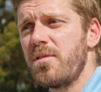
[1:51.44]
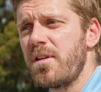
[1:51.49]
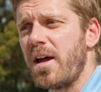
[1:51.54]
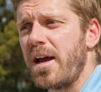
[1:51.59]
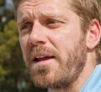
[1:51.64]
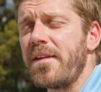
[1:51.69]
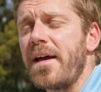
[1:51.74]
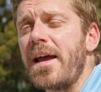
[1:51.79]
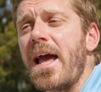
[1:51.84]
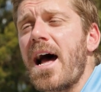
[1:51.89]

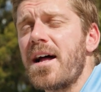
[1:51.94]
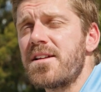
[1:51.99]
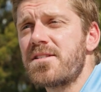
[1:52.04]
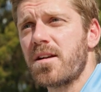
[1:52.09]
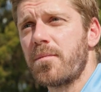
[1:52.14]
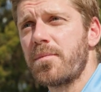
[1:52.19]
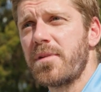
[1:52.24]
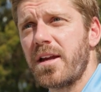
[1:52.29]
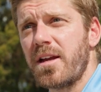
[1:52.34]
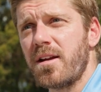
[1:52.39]
they add
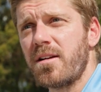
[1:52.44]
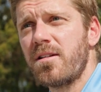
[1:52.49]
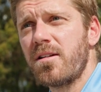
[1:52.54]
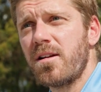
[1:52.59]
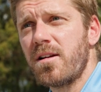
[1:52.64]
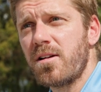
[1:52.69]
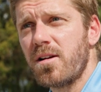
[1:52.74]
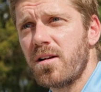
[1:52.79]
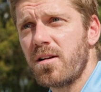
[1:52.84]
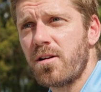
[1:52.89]
something
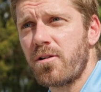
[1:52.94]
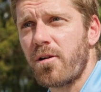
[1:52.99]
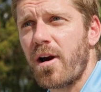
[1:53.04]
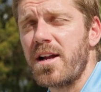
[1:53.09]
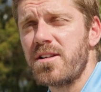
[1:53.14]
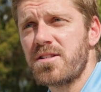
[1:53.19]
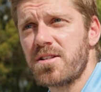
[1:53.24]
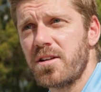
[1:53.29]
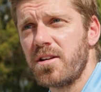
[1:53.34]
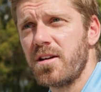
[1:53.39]

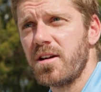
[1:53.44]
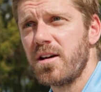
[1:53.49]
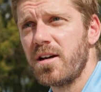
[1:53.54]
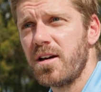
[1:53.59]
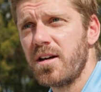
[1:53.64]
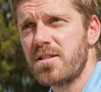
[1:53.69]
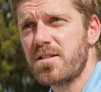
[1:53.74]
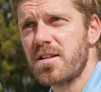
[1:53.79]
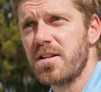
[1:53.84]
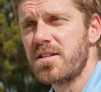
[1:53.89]
great to
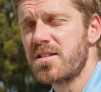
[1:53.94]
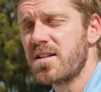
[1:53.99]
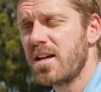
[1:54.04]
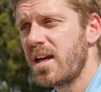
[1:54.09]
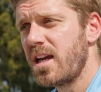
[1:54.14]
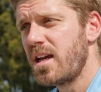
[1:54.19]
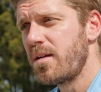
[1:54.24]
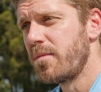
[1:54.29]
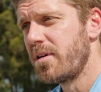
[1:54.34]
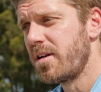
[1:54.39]
the
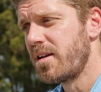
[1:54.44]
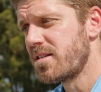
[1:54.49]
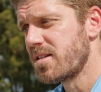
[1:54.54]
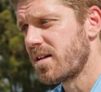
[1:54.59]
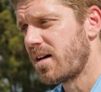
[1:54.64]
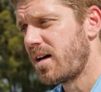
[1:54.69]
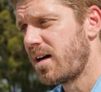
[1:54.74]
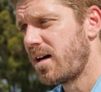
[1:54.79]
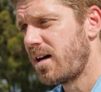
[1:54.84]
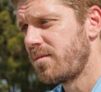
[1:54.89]
team,
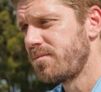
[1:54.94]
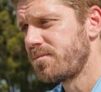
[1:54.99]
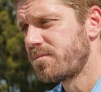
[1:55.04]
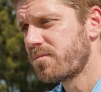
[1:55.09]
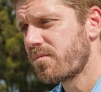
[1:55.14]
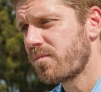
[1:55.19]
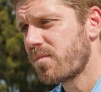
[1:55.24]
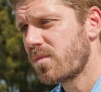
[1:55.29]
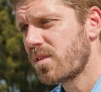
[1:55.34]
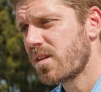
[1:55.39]
and
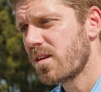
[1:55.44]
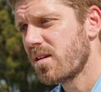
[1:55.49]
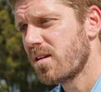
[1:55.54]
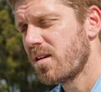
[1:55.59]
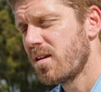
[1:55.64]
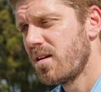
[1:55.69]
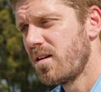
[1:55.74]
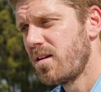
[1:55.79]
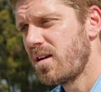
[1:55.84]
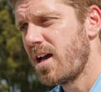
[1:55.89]

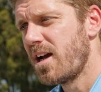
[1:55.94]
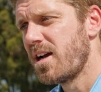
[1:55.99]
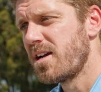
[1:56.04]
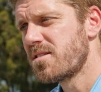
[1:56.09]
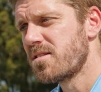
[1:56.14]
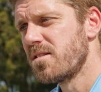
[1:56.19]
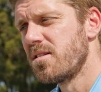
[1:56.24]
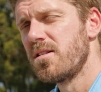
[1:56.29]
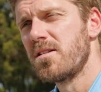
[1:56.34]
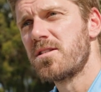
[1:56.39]

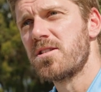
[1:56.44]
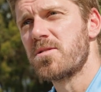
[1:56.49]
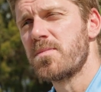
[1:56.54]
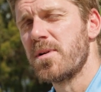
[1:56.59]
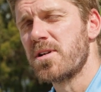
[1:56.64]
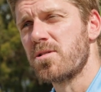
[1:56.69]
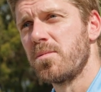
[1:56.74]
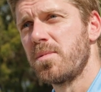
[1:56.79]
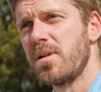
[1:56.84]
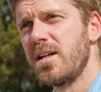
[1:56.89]
it's a
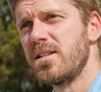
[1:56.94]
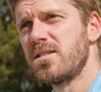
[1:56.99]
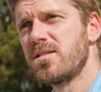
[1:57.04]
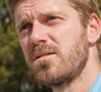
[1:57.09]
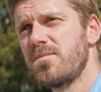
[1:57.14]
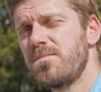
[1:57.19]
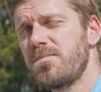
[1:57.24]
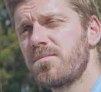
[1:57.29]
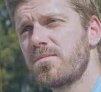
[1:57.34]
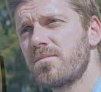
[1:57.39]
special
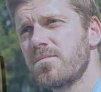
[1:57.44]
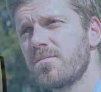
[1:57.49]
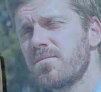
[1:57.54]
place.